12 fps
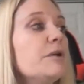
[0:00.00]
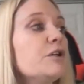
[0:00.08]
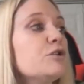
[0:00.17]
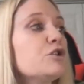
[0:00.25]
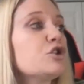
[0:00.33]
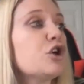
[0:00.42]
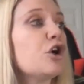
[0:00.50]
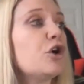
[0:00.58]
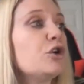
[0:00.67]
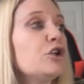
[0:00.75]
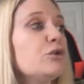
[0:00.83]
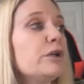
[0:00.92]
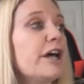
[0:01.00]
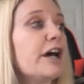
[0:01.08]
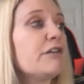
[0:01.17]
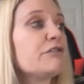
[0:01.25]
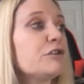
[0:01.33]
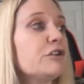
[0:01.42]
So you would
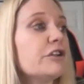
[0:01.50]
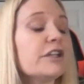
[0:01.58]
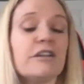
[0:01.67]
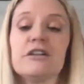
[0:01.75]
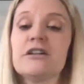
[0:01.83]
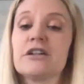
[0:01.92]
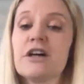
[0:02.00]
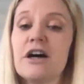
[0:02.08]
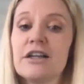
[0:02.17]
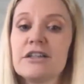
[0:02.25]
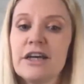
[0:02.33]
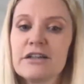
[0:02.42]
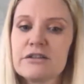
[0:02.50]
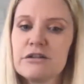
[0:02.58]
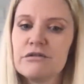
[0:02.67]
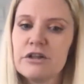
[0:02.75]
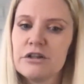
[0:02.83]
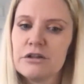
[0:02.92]
have to look at the context
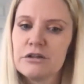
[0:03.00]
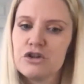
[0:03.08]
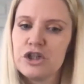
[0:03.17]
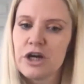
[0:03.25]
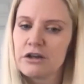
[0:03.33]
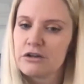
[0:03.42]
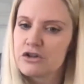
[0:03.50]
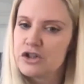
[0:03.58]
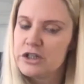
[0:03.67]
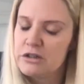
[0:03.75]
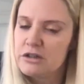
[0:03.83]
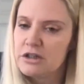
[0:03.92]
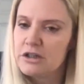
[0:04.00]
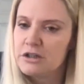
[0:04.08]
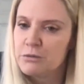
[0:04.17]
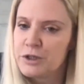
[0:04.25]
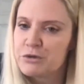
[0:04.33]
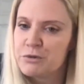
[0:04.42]
of the geology in
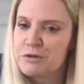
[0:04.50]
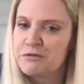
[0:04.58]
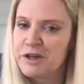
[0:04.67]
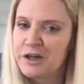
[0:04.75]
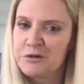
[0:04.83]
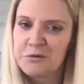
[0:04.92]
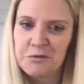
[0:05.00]
which it was found,